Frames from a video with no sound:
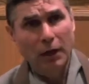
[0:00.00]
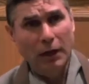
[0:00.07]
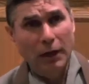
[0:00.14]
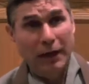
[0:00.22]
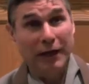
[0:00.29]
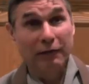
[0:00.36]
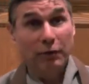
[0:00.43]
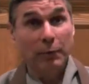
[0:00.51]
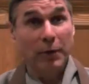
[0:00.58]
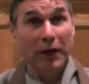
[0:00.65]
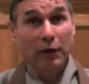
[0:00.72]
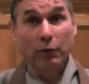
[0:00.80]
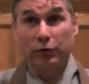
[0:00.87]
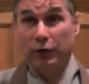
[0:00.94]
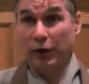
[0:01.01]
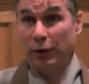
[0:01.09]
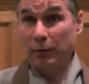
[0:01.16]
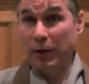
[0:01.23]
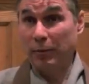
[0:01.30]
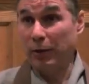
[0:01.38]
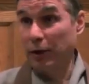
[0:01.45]
And everybody was there.
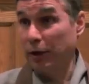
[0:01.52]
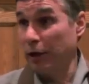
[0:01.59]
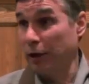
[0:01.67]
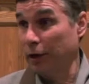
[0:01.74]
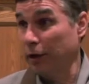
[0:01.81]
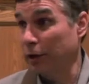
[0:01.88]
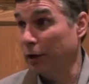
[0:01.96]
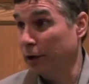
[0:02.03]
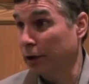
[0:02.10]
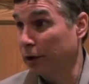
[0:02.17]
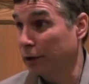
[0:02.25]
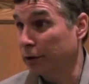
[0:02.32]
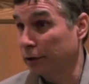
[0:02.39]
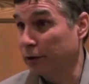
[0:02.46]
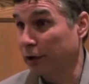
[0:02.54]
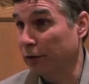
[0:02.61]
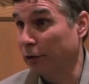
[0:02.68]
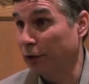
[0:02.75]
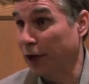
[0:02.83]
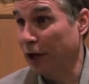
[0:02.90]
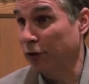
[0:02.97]
Maybe
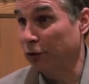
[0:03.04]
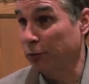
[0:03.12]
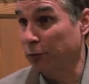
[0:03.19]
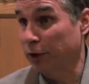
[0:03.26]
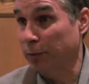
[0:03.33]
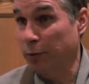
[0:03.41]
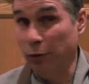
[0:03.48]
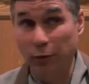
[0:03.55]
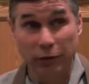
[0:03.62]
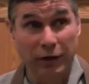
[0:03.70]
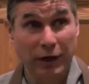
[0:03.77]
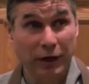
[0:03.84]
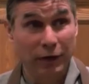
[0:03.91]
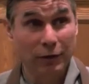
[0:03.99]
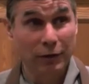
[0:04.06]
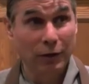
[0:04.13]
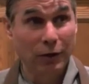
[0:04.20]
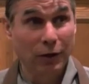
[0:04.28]
several thousand people were there,